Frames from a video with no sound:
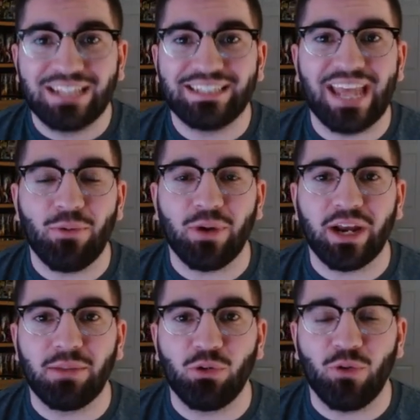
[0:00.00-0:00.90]
Today, we're
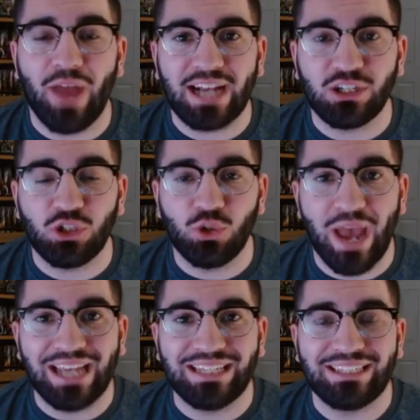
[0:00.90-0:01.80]
going to be reacting
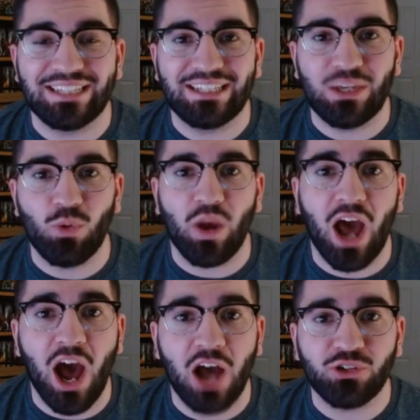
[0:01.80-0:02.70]
to a Disney
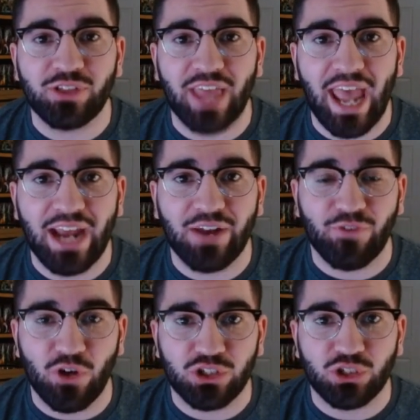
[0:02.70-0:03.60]
100th
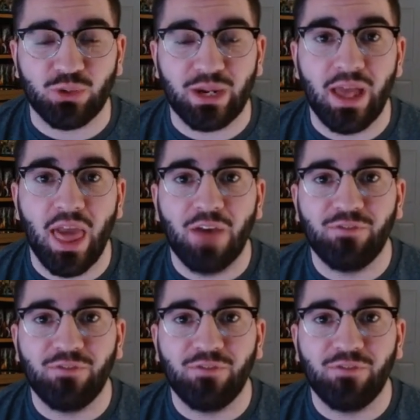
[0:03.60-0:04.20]
anniversary